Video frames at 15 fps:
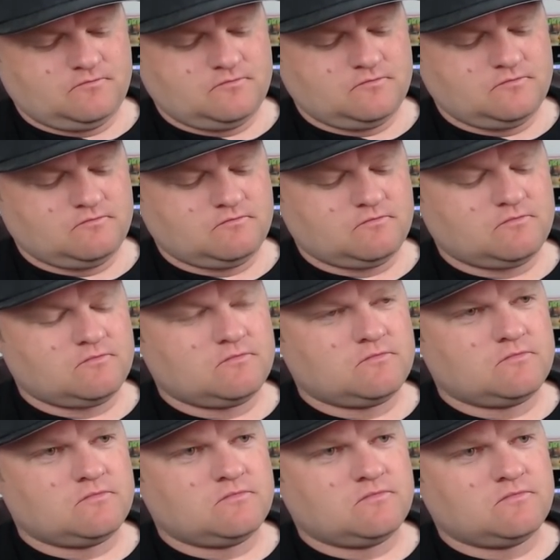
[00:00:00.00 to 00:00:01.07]

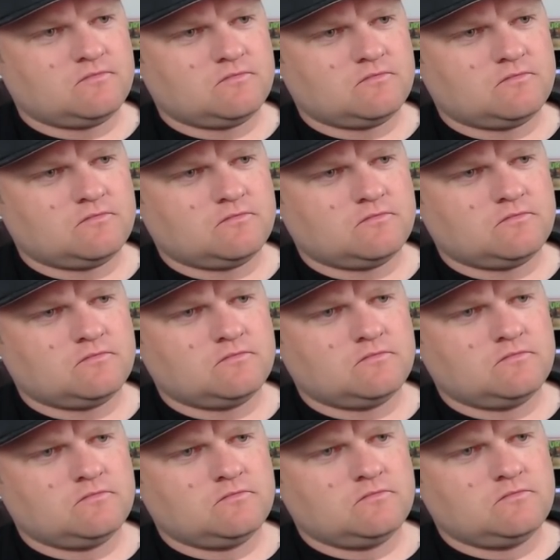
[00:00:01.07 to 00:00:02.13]

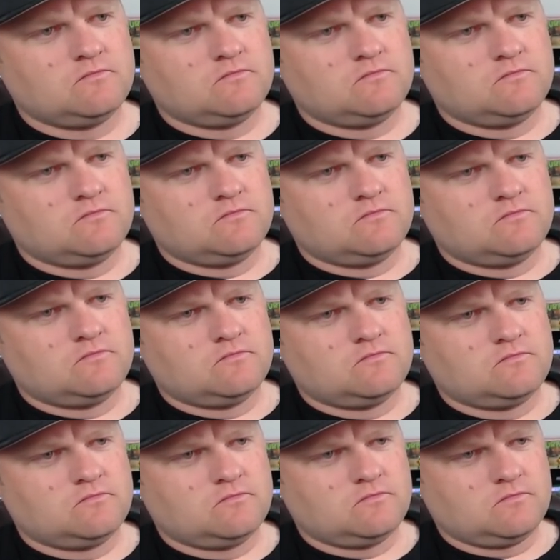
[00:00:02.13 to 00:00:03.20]

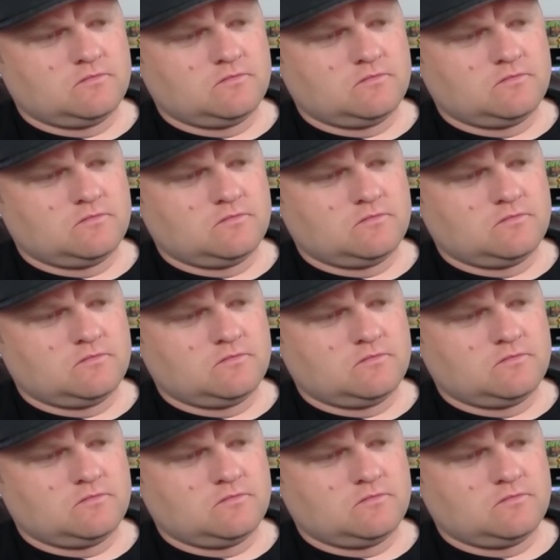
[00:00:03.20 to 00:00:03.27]
(silent)